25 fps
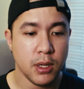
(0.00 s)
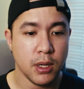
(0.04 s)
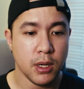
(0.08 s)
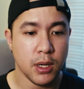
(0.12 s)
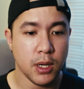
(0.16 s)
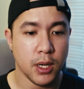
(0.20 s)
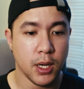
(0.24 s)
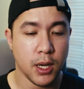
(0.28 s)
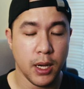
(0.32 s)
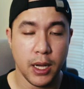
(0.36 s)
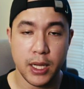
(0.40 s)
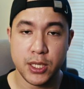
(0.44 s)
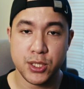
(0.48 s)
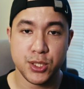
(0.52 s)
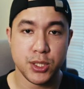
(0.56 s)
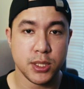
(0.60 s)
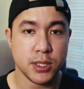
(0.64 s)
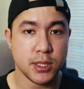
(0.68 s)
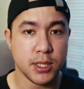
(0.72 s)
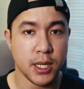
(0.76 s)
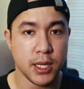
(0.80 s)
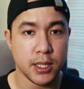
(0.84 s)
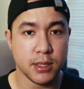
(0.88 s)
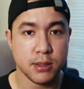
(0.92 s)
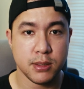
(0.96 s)
It's just
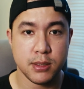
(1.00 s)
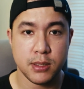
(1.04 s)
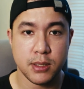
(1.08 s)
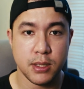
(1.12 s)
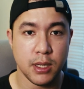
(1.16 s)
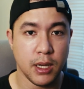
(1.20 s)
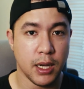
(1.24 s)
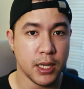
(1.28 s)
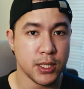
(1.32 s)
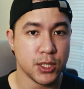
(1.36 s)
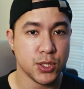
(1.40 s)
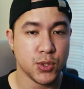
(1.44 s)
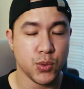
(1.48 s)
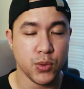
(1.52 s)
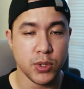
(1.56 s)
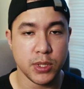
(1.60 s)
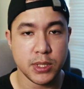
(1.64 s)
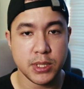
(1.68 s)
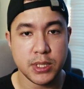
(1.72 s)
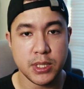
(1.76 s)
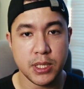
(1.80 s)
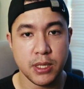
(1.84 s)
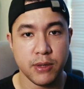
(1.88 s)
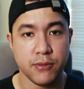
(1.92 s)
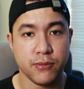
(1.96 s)
that I just want to
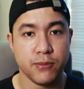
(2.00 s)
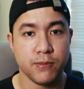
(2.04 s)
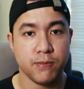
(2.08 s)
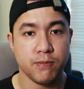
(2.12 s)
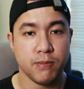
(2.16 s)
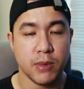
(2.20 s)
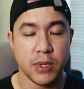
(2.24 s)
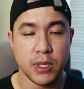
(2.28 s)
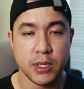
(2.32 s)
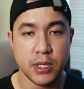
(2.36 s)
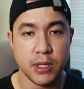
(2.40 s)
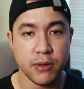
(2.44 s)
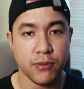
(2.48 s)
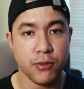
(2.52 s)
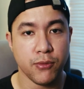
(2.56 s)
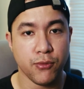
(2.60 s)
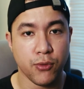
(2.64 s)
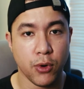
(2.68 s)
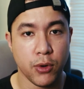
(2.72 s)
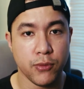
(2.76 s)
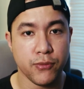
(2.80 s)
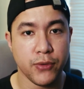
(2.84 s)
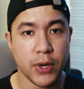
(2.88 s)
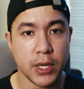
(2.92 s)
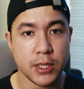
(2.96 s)
see if a different
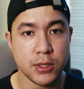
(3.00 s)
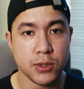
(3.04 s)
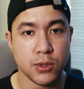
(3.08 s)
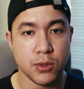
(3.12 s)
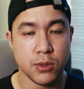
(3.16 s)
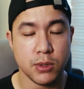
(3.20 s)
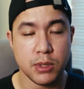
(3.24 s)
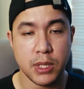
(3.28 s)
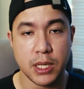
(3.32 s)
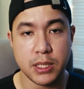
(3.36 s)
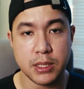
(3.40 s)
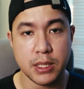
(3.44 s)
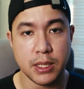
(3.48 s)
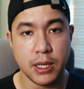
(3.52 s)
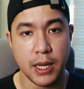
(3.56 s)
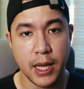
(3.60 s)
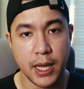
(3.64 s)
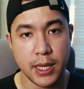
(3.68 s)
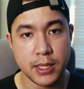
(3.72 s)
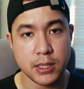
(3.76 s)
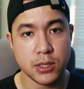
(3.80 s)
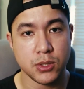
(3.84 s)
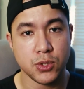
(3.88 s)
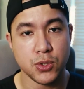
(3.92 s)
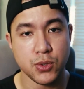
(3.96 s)
form factor like the
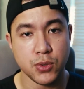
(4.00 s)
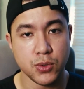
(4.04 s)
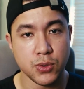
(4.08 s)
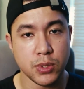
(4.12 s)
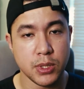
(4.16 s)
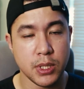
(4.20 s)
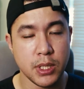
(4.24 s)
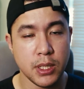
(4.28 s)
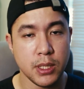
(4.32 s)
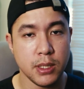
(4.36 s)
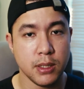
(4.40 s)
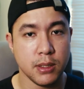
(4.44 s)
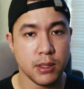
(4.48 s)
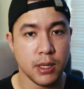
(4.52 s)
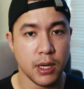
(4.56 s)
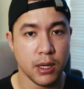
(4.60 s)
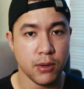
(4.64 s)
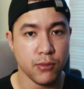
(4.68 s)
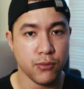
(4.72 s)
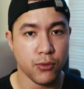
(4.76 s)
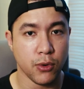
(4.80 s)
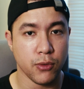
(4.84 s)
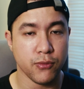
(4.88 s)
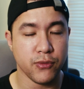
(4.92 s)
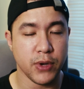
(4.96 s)
X2D kind
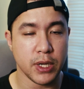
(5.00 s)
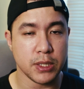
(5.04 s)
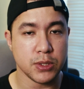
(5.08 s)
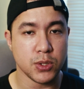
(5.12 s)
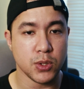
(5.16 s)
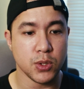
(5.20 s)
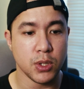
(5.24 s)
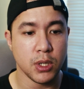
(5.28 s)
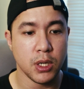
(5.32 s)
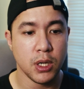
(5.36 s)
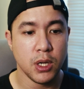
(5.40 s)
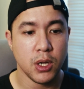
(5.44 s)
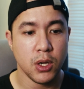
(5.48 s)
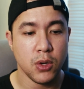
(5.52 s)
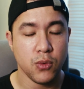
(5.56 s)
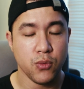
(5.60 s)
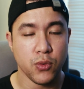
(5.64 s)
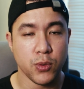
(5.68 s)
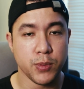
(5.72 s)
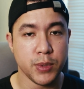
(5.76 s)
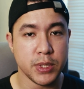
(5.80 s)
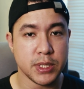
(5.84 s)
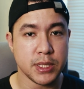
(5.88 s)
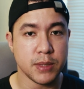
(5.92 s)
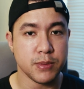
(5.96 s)
of form factor
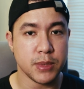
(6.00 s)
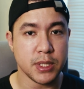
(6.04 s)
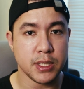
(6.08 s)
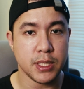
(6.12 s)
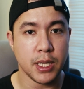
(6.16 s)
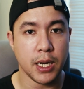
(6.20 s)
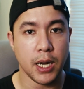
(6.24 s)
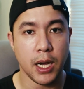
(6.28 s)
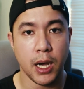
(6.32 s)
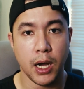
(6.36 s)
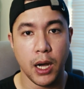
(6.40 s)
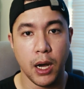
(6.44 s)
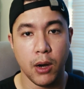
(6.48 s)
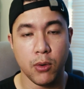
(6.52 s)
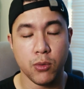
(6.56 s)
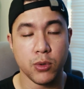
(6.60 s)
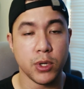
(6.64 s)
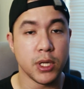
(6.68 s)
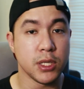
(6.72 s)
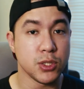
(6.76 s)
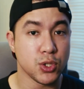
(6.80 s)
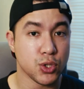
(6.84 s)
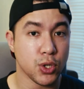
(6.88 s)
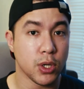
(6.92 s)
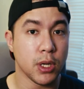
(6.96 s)
would be something that I would
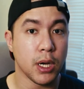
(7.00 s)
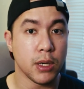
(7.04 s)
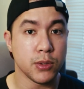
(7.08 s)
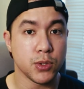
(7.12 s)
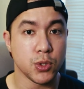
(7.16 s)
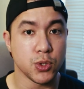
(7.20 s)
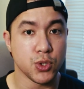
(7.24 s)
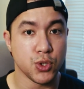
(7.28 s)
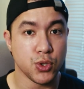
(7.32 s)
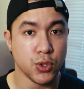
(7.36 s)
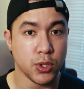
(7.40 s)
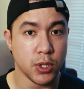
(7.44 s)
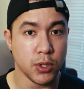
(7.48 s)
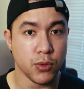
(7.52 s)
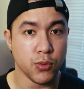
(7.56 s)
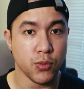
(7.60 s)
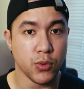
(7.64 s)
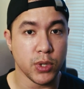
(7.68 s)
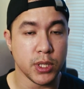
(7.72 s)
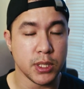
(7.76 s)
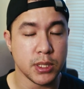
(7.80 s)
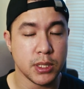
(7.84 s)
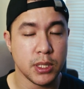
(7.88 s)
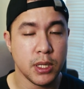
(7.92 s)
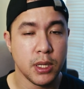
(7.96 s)
enjoy also shooting
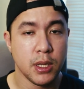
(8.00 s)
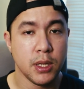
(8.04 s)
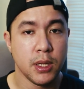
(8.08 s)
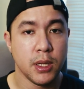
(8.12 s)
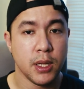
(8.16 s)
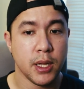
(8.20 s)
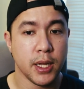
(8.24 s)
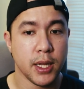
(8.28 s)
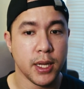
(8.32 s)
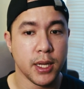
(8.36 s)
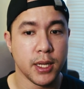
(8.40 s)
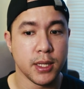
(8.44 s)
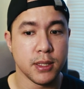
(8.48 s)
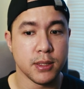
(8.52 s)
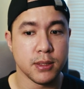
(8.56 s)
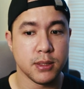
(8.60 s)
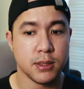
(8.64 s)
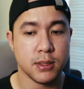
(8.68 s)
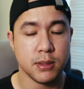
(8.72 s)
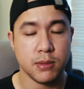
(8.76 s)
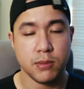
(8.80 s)
with, and